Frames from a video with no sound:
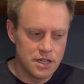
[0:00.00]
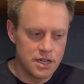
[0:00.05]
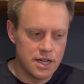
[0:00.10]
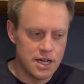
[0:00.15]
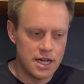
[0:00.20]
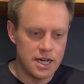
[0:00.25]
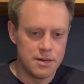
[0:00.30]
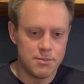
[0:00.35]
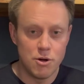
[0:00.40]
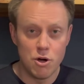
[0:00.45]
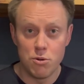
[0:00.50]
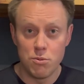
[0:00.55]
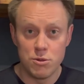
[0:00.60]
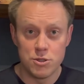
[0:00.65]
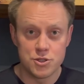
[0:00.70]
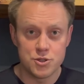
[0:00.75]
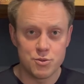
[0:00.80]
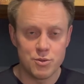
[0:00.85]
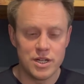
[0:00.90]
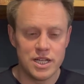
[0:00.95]

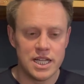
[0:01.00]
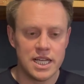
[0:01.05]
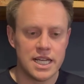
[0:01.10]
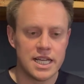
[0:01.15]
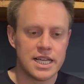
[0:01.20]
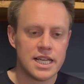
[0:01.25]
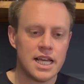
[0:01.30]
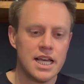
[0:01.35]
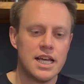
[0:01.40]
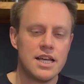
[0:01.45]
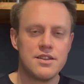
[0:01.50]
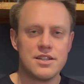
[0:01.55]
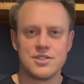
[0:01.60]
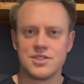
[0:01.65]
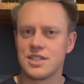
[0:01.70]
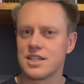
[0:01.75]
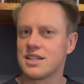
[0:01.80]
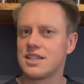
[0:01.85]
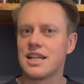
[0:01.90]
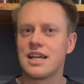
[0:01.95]
almost winning. The
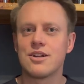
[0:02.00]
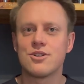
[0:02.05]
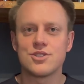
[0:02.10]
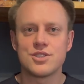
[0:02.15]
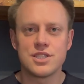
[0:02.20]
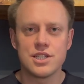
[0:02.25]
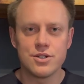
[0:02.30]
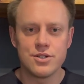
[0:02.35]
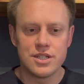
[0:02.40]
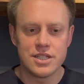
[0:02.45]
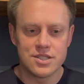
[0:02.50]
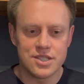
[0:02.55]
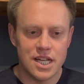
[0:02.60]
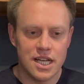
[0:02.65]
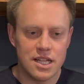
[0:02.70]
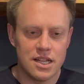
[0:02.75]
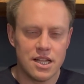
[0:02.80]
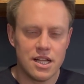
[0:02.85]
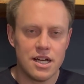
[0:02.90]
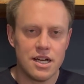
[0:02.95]
Sinclair series
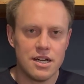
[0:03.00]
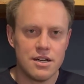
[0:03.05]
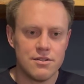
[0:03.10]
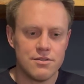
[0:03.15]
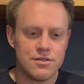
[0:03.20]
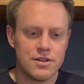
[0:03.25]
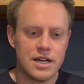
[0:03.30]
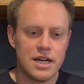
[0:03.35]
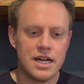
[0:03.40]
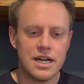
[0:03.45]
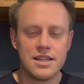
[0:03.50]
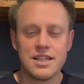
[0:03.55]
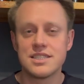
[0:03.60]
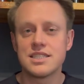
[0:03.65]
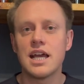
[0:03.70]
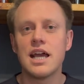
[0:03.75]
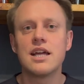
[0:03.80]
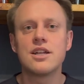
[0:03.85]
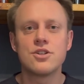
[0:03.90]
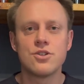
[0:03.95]
I love. The
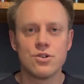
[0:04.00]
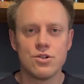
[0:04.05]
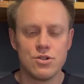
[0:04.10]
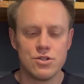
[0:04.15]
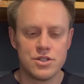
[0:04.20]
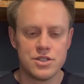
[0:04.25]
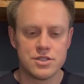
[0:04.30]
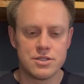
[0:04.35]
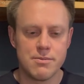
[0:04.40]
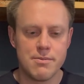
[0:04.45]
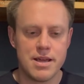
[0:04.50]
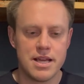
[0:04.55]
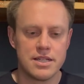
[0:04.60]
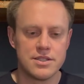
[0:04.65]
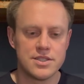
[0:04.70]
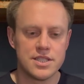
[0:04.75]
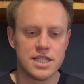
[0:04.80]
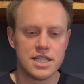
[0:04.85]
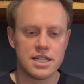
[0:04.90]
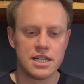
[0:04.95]
10-year-old is
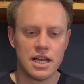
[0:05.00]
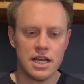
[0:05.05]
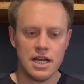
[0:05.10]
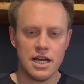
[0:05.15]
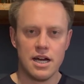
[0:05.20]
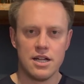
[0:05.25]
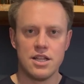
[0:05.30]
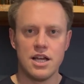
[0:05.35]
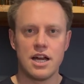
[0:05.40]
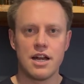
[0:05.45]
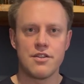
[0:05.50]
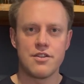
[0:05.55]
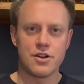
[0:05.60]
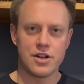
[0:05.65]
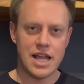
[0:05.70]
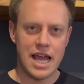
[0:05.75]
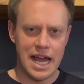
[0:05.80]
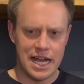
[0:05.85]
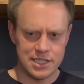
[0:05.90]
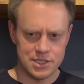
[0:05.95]
amazing. A lot of their
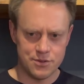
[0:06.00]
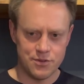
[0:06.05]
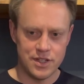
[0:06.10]
cask